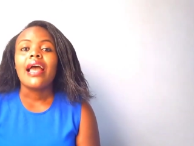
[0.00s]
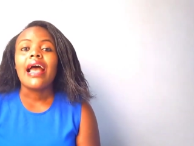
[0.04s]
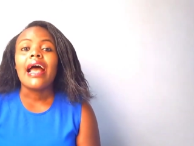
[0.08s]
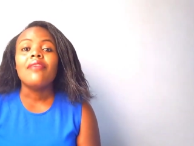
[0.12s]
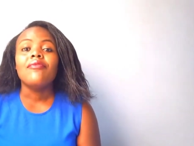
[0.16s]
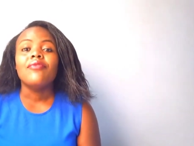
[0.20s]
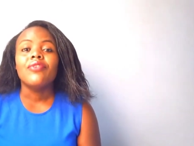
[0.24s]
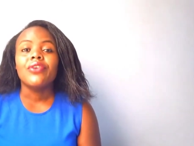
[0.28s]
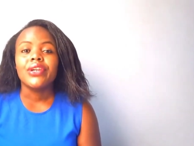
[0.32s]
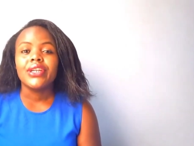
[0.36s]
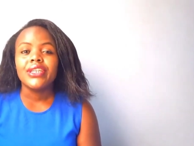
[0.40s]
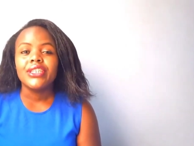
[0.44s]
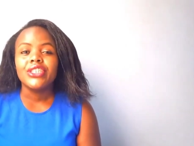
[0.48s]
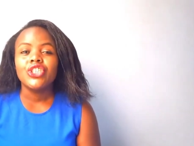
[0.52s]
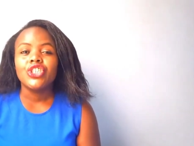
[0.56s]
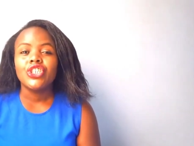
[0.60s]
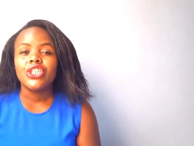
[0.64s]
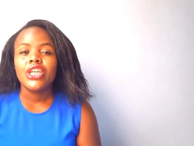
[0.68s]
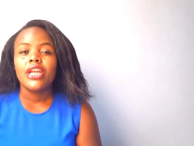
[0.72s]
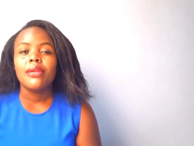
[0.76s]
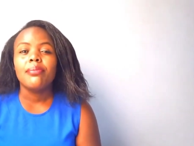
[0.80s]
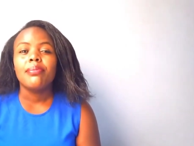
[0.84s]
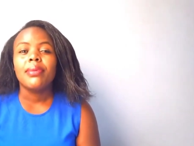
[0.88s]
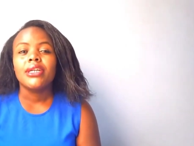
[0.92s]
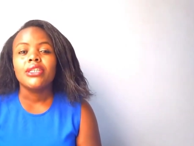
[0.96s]
i've already
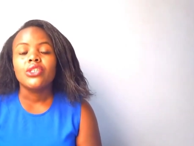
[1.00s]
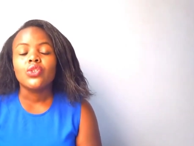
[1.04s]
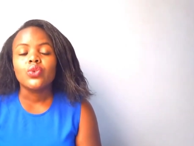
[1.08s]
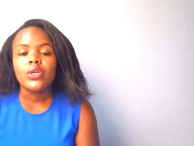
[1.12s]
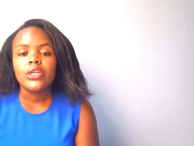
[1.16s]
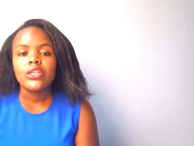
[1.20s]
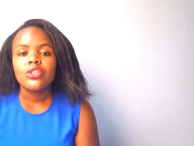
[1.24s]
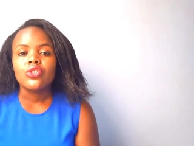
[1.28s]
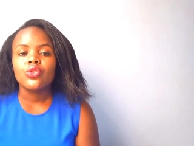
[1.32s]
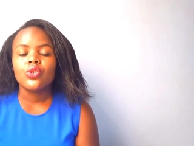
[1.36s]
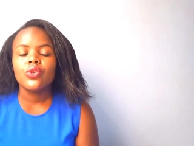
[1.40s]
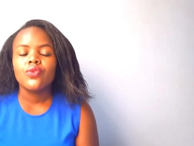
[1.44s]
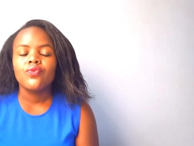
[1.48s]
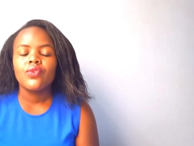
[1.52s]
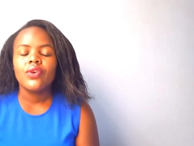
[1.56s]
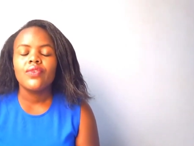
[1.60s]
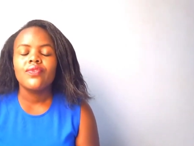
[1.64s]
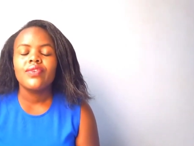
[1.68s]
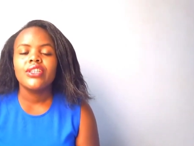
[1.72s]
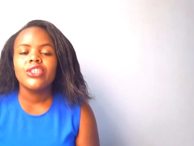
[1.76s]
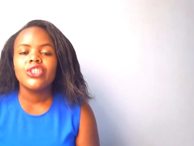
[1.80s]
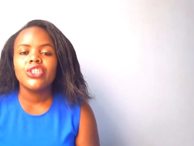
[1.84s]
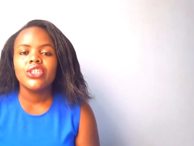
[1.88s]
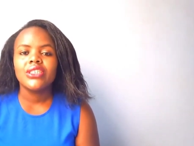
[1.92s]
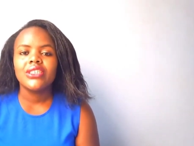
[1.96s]
shared part one so if you
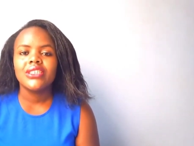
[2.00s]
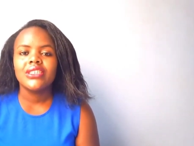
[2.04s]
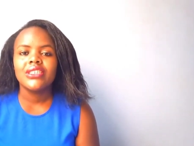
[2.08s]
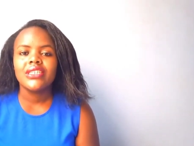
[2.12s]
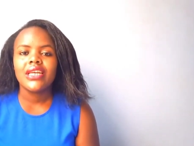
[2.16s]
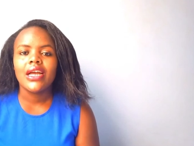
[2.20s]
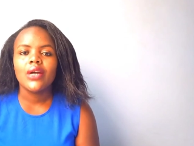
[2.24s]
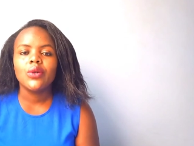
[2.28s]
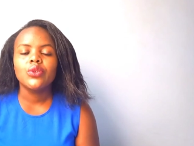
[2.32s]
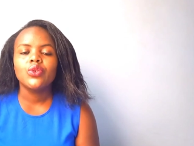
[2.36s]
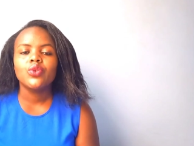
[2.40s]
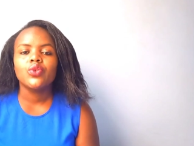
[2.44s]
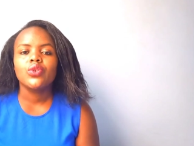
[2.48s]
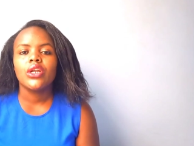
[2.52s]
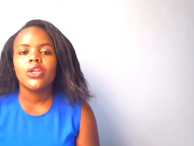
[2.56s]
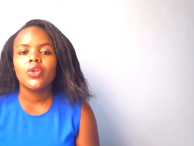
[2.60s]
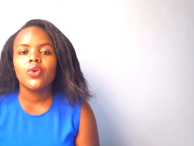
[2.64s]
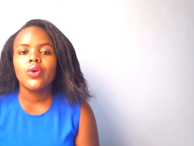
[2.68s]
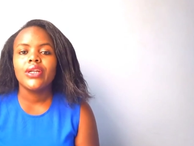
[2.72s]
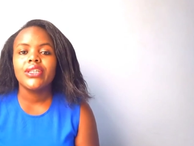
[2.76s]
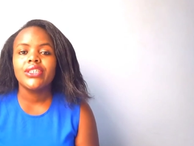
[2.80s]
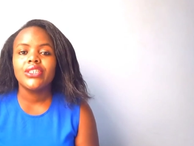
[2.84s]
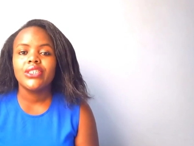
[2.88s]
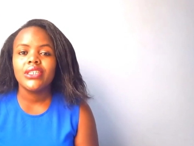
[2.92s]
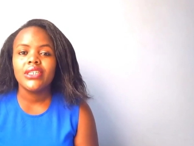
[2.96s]
haven't checked it out you can
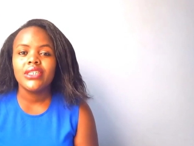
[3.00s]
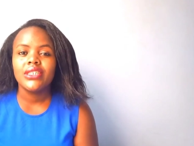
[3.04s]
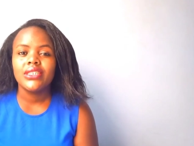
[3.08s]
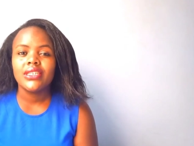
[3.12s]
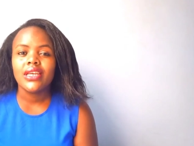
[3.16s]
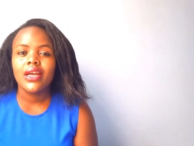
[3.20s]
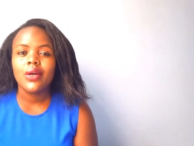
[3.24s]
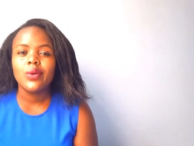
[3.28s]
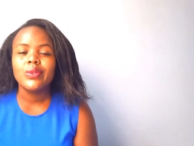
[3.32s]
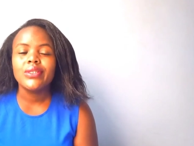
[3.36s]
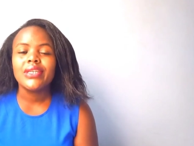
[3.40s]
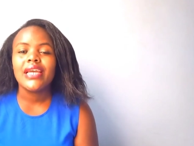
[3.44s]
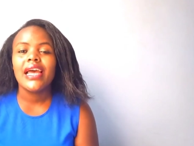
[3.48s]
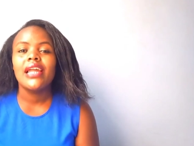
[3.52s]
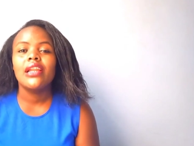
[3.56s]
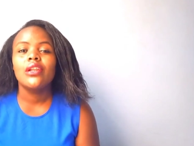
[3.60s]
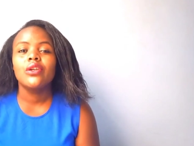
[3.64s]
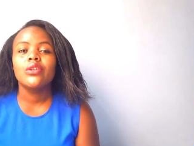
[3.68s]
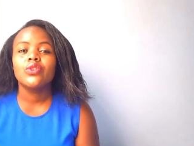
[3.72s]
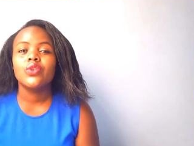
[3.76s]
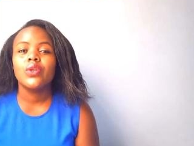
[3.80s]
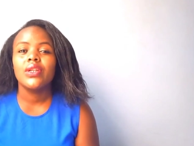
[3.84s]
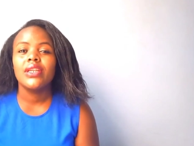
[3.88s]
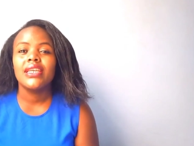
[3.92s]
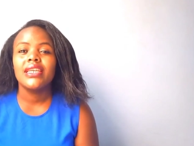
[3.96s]
go and check it out
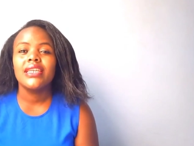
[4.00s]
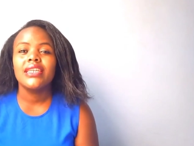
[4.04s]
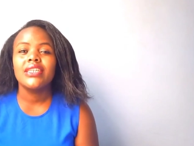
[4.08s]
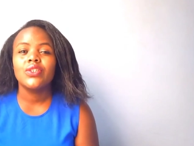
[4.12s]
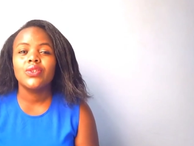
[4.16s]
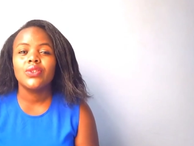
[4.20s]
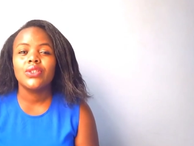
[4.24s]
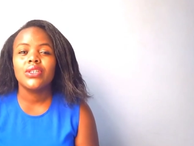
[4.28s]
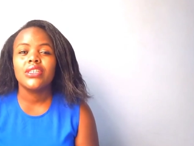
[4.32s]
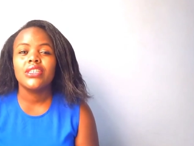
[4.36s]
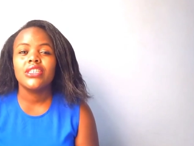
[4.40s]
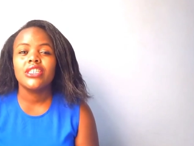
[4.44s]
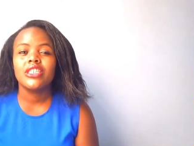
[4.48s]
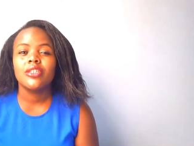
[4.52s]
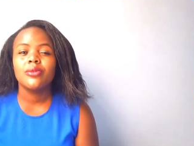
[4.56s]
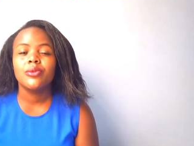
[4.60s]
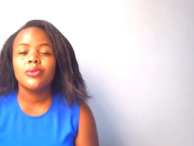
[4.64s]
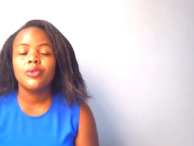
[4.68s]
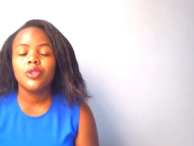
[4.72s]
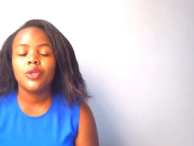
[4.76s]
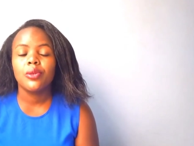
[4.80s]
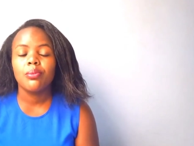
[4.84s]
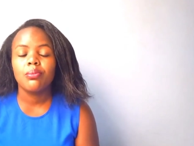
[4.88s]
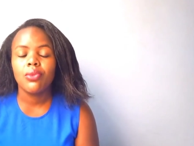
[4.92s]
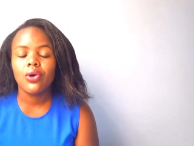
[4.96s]
i'll also link it in the
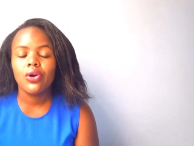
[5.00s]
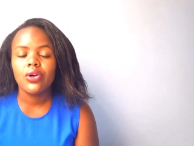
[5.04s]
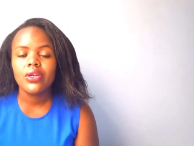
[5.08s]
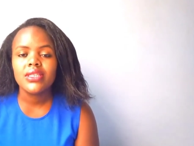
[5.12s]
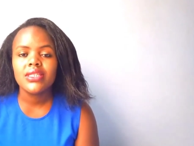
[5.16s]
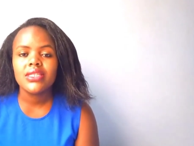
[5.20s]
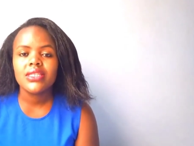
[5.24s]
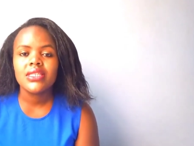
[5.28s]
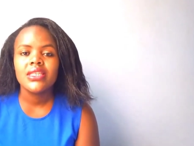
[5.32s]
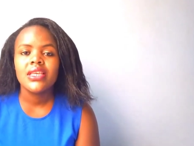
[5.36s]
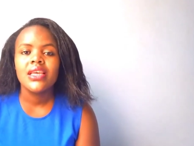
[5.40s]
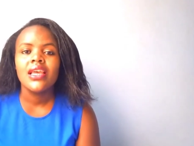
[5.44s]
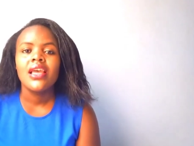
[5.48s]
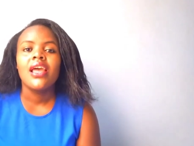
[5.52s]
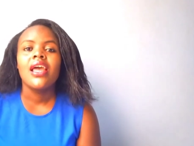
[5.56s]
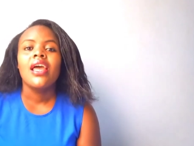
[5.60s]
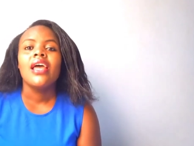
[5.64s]
description box